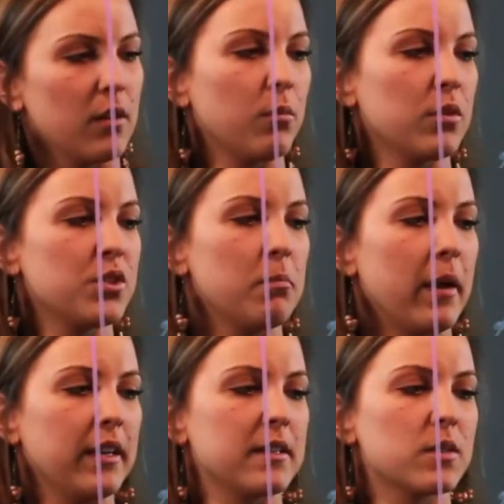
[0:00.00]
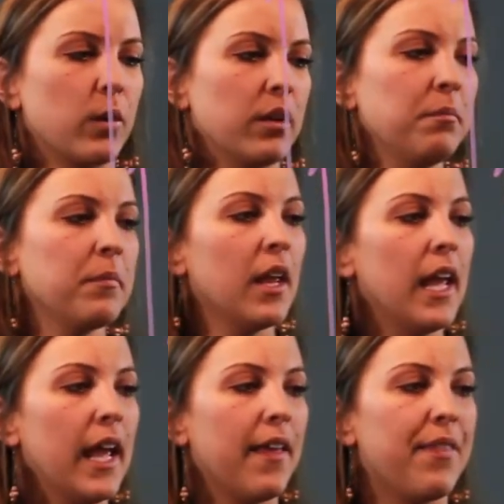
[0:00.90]
we'll do minus 1.
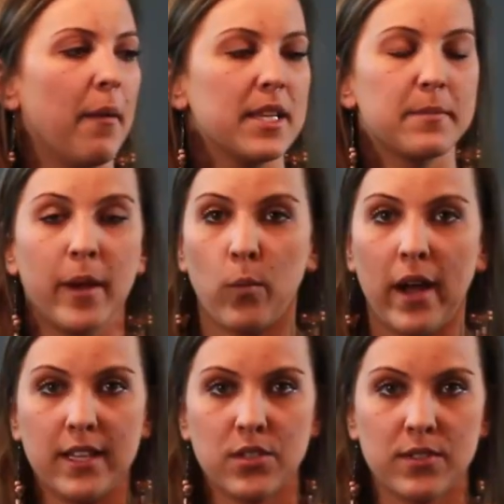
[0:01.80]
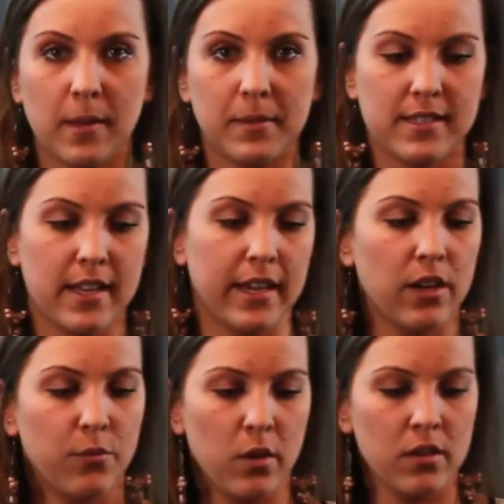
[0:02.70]
That means my y-intercept is
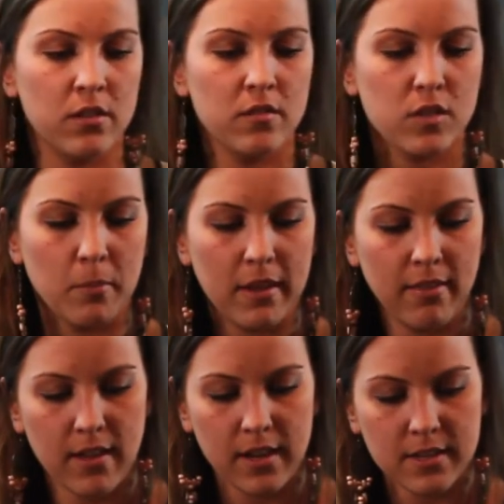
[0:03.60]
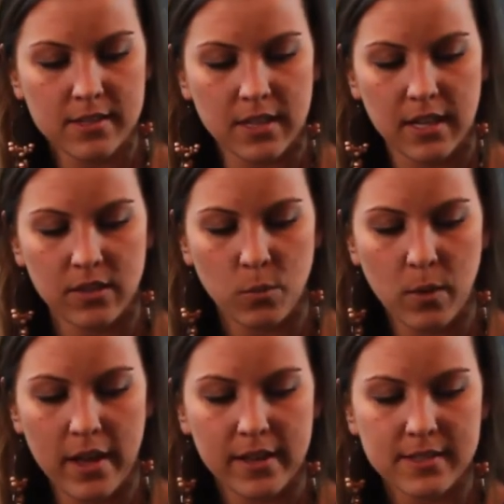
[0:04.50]
negative 1, so my line is going to hit the
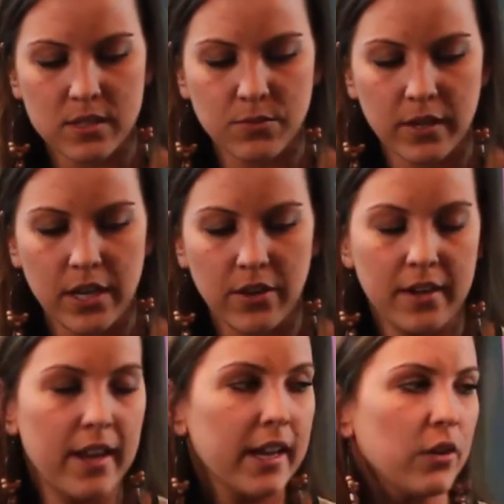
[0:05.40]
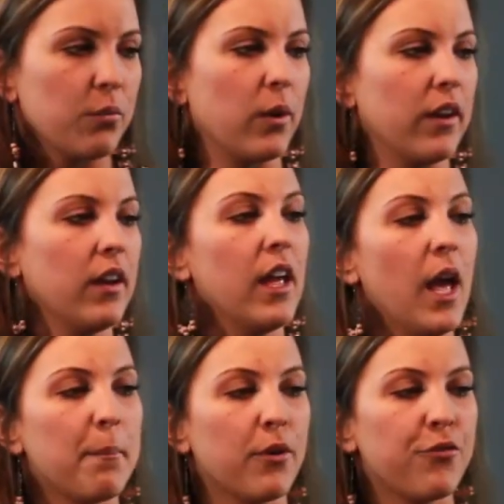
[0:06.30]
y-axis right here at negative 1.
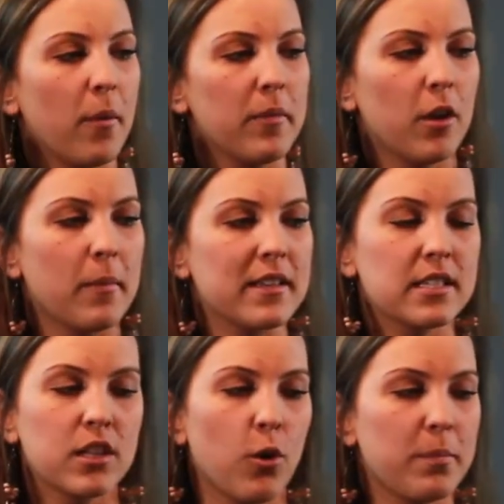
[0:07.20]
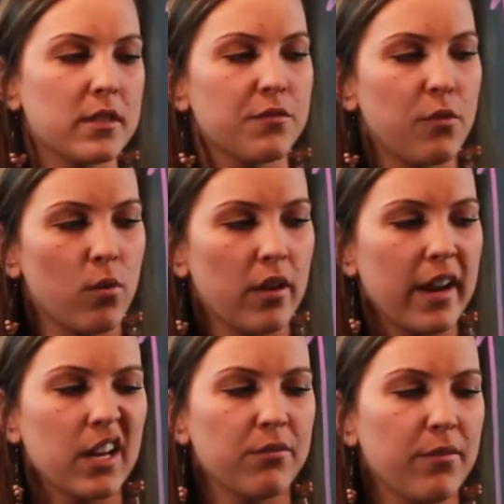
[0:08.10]
But from there, my slope is 4, and
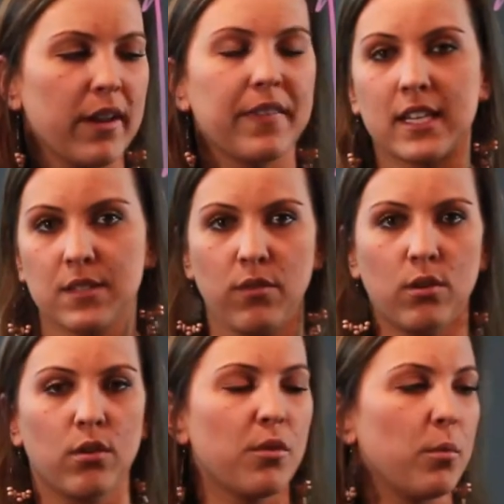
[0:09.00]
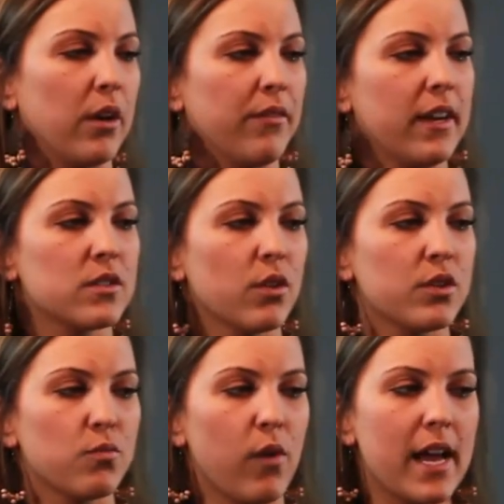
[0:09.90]
I can rewrite that as 4 over 1, right? So
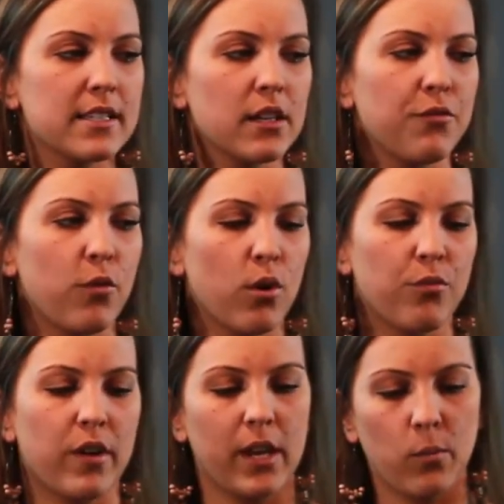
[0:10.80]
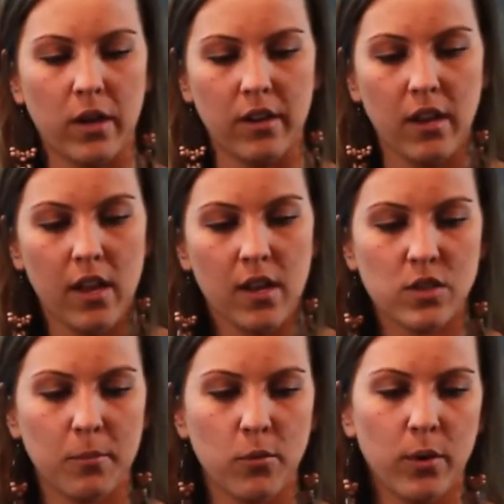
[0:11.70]
it's rising 4, running 1.
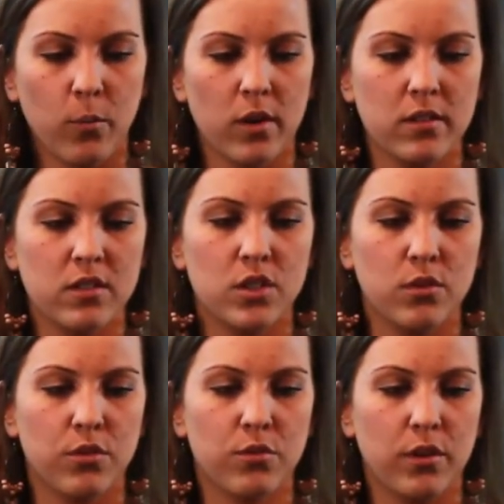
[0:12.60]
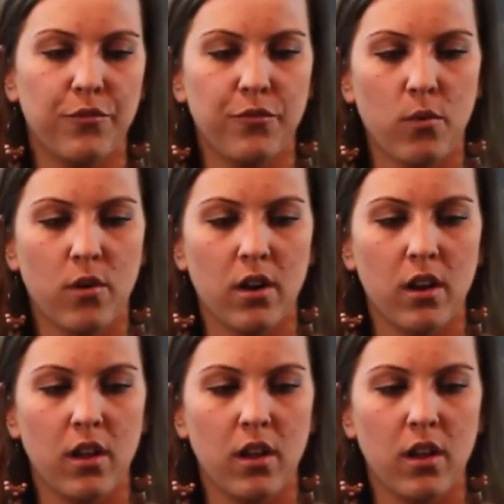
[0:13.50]
So I'm going 1, 2, 3, 4,